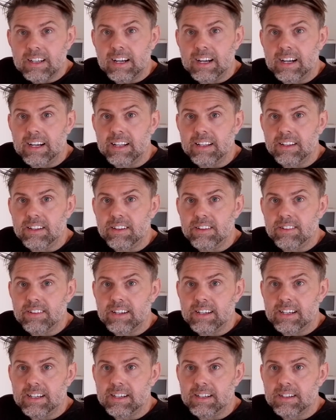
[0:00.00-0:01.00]
and
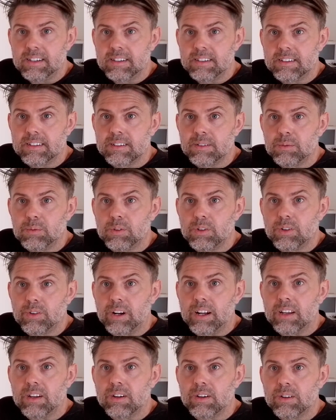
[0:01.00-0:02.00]
we'll
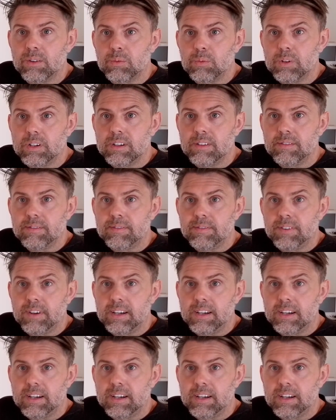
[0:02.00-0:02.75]
crack on with